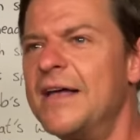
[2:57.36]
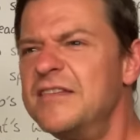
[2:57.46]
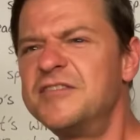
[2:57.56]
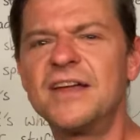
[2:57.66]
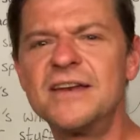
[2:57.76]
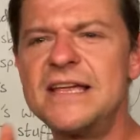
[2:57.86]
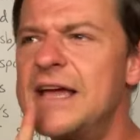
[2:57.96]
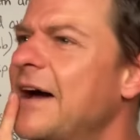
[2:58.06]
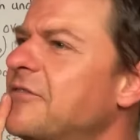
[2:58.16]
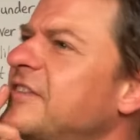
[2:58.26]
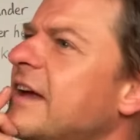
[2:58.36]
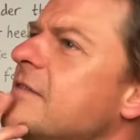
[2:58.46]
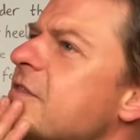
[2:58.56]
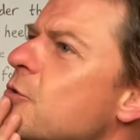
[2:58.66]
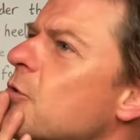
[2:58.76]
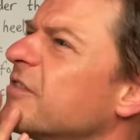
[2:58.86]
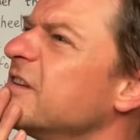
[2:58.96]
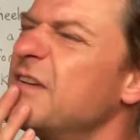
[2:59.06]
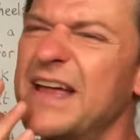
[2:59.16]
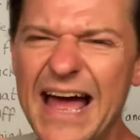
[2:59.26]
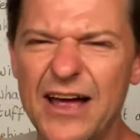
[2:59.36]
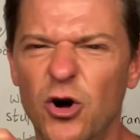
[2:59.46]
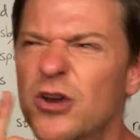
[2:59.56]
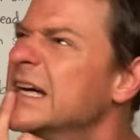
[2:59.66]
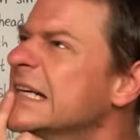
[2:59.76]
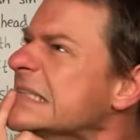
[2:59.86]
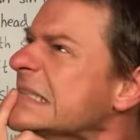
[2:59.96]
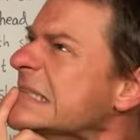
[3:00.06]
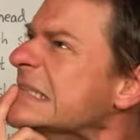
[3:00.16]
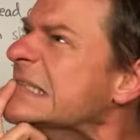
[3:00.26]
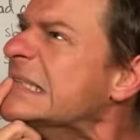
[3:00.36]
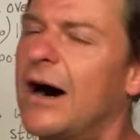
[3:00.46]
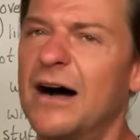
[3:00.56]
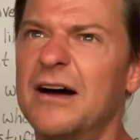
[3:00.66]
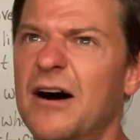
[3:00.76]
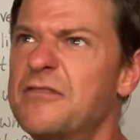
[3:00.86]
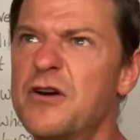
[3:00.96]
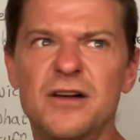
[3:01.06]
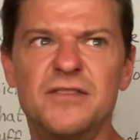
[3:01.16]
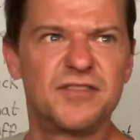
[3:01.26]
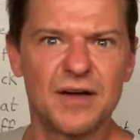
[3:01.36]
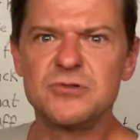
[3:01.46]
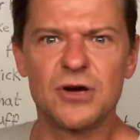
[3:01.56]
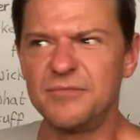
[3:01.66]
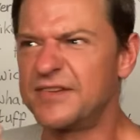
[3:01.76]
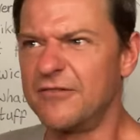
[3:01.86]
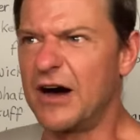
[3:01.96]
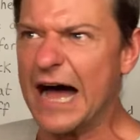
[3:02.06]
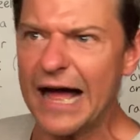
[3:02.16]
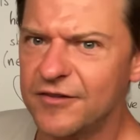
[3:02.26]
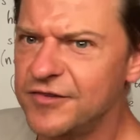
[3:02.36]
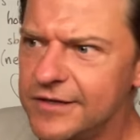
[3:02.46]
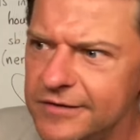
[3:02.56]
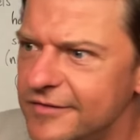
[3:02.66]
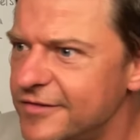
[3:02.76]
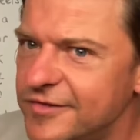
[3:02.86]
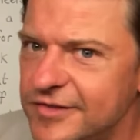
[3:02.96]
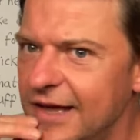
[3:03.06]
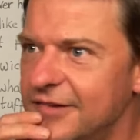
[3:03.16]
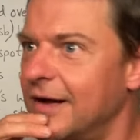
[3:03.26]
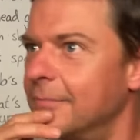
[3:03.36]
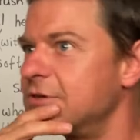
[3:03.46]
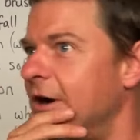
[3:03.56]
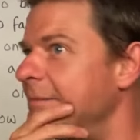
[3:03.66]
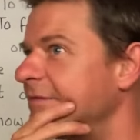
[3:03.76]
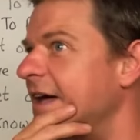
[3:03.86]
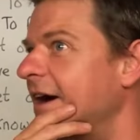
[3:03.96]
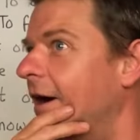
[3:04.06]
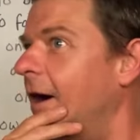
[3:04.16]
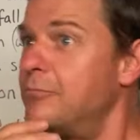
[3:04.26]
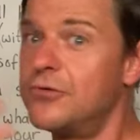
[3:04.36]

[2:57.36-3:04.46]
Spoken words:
and then suddenly you have second thoughts and you think, hang on, I've heard that sometimes there are accidents. Yeah, sometimes there are